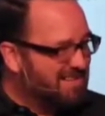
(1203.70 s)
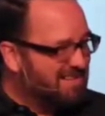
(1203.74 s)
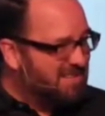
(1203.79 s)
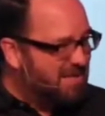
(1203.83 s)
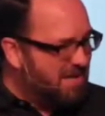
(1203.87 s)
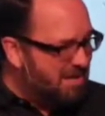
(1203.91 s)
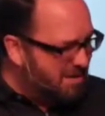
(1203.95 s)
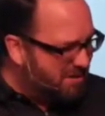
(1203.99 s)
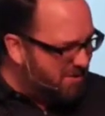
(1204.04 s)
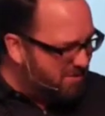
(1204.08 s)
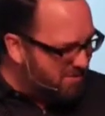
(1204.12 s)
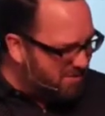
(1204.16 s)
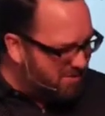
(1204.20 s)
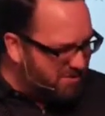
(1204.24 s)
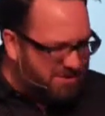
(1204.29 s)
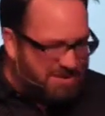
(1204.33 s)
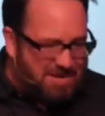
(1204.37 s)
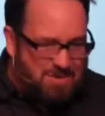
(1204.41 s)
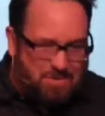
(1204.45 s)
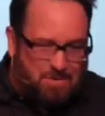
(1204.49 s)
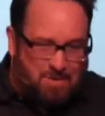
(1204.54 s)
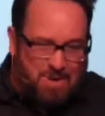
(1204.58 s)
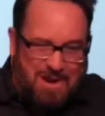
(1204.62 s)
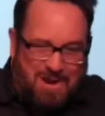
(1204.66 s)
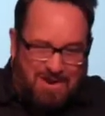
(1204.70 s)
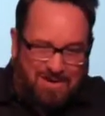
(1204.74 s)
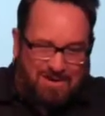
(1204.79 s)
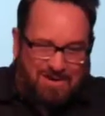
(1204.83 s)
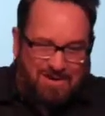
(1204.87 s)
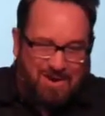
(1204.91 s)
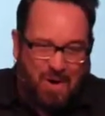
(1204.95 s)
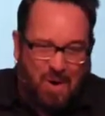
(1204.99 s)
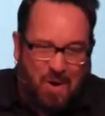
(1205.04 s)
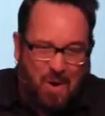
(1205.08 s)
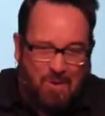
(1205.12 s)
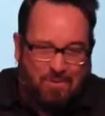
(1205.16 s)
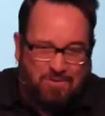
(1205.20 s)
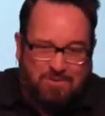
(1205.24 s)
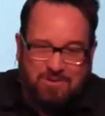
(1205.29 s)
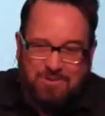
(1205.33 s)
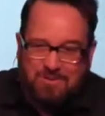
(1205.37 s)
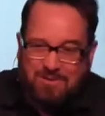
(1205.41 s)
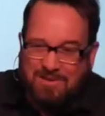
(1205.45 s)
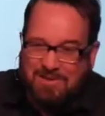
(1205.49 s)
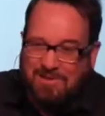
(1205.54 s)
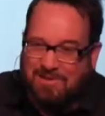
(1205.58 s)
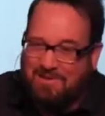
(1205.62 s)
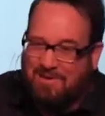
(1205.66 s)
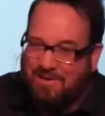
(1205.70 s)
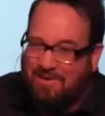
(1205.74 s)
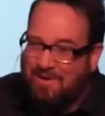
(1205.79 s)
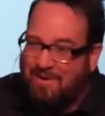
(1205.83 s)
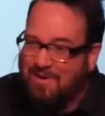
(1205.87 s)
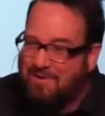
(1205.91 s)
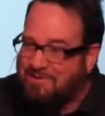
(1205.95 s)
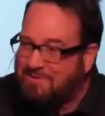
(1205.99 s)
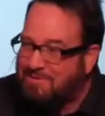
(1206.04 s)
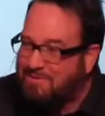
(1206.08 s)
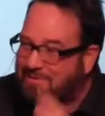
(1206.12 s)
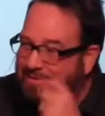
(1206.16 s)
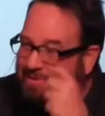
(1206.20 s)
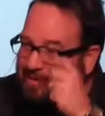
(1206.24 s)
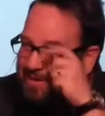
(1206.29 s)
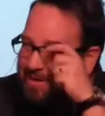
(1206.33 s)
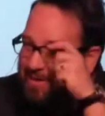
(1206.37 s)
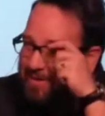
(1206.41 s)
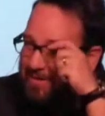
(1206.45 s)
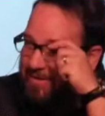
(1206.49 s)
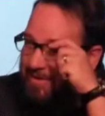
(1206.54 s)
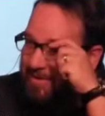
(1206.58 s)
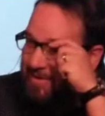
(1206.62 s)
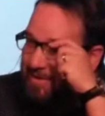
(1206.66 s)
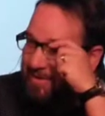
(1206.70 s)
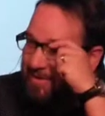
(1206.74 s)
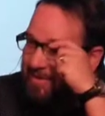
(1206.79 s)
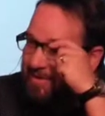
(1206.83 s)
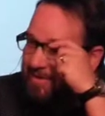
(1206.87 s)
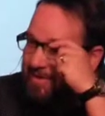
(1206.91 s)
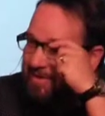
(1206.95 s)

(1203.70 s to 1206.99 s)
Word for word: See, you see, we are called to encourage one another.